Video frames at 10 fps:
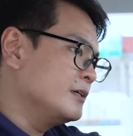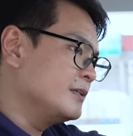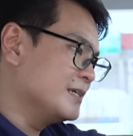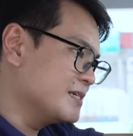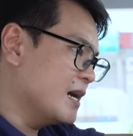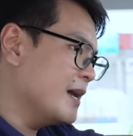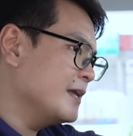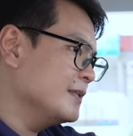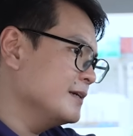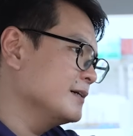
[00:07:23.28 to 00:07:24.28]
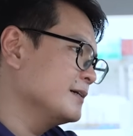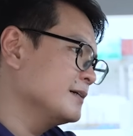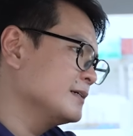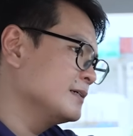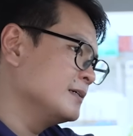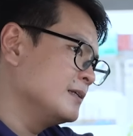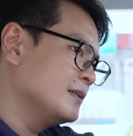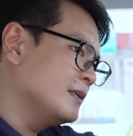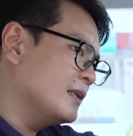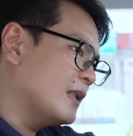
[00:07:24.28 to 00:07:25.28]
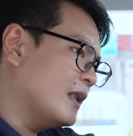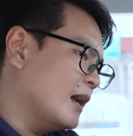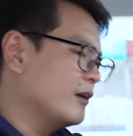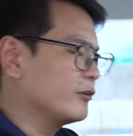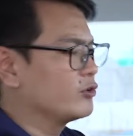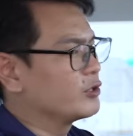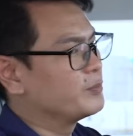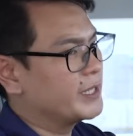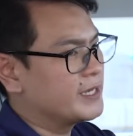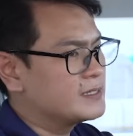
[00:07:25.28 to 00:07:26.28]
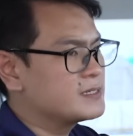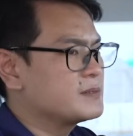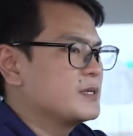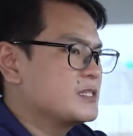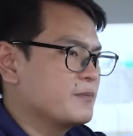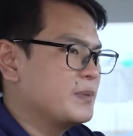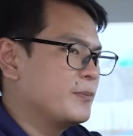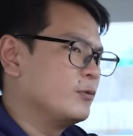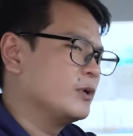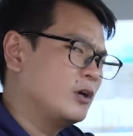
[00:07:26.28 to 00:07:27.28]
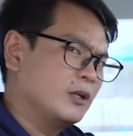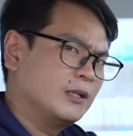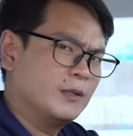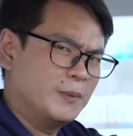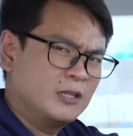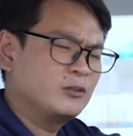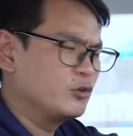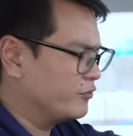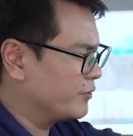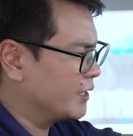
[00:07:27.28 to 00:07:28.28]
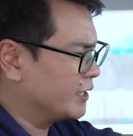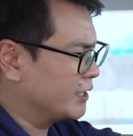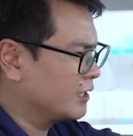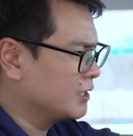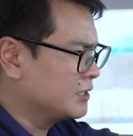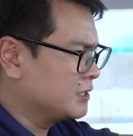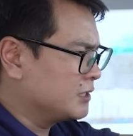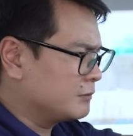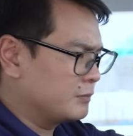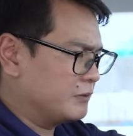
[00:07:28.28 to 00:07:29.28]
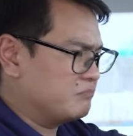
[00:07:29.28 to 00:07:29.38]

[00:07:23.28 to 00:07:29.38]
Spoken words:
Design, I got no complaints, but some people will call it a little too familiar. But